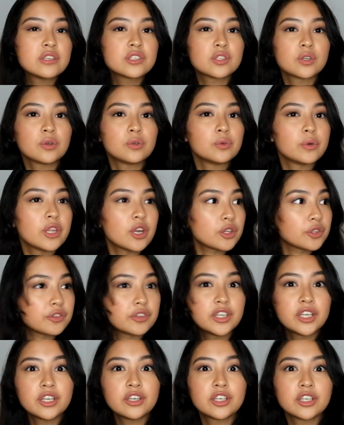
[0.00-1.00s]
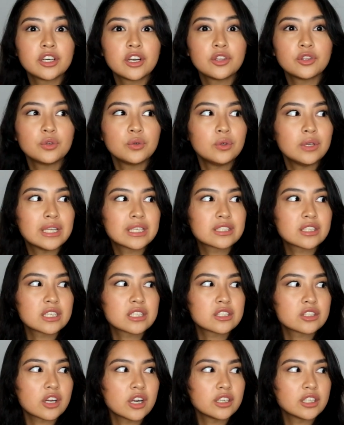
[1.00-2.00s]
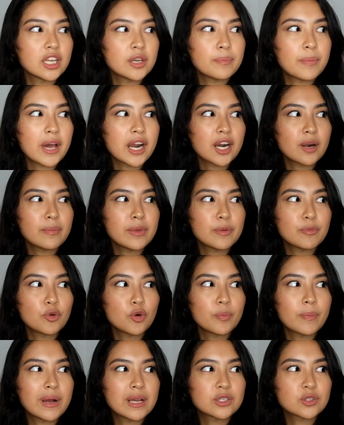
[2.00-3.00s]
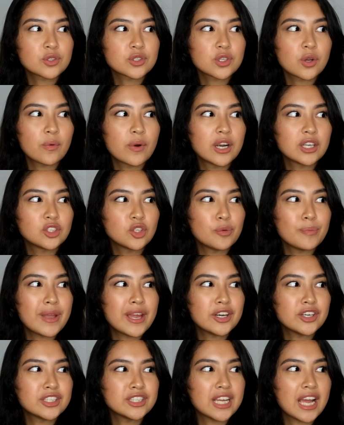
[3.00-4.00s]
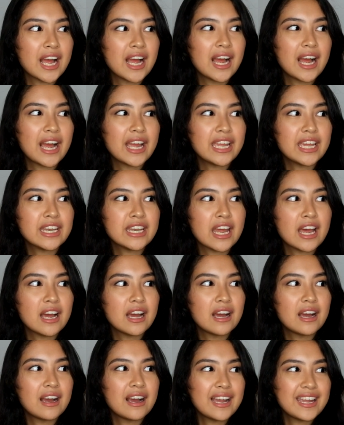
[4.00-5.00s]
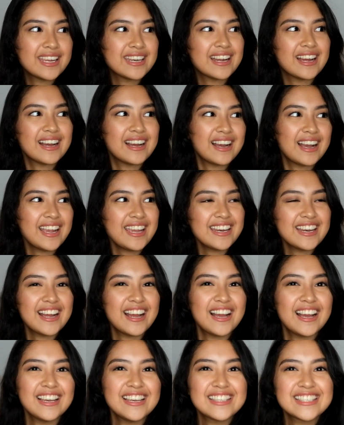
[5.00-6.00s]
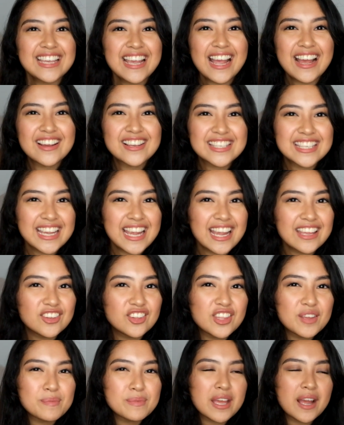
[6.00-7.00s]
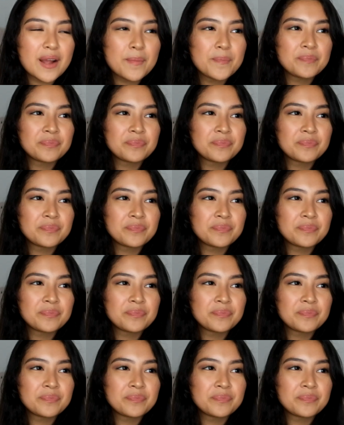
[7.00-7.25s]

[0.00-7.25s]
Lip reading: So without further ado, let's get started. Parang may pumapasok sa kwarto, meron nga. Ayan na, ayan na, ayan na. Let's say hi, say hi to them nga.